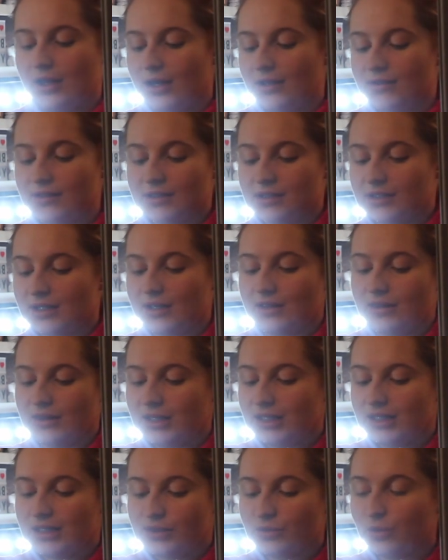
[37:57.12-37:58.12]
As I say,
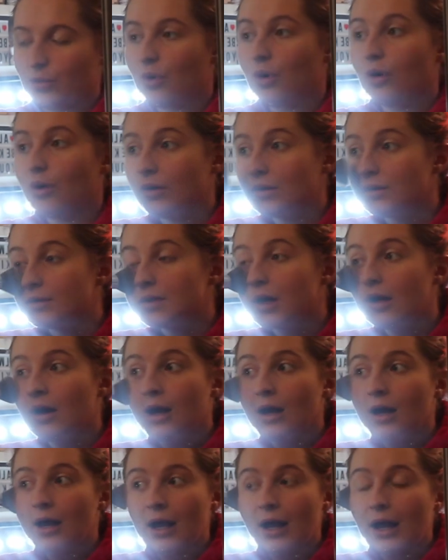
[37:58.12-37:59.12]
this was
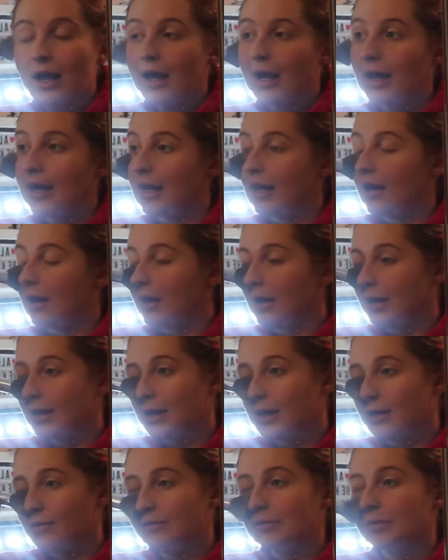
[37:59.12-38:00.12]
a
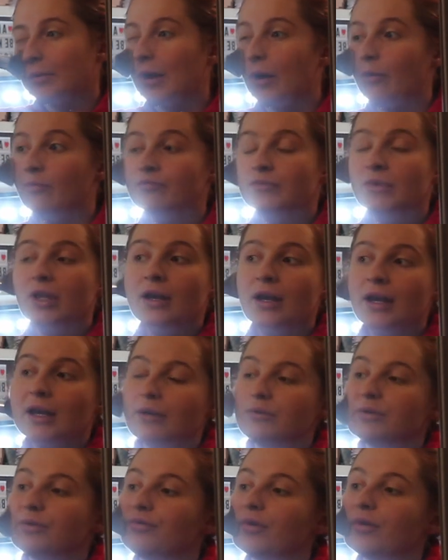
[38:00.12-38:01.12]
gift. Well, it
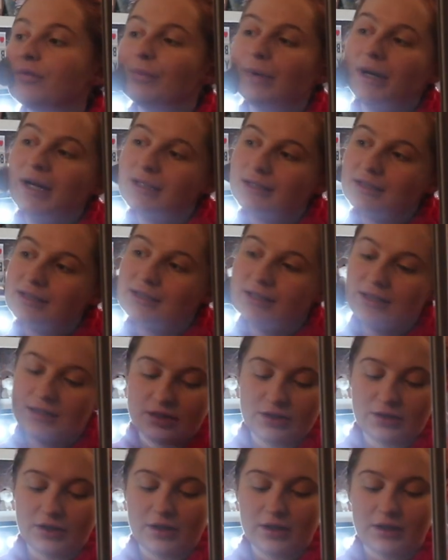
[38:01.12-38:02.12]
was from Brandon's
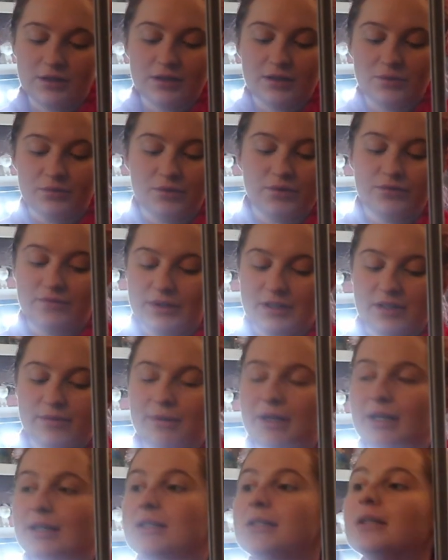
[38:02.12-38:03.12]
sister, as I would have
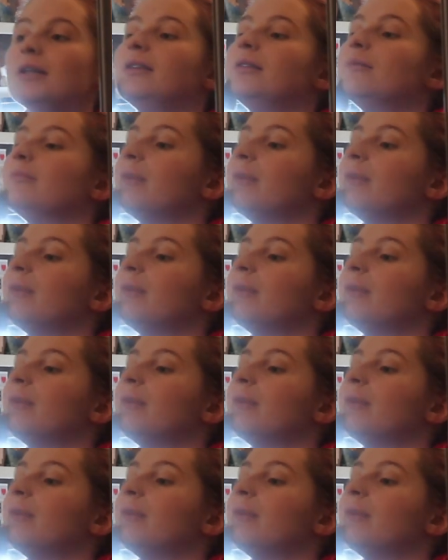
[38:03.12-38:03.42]
explained in the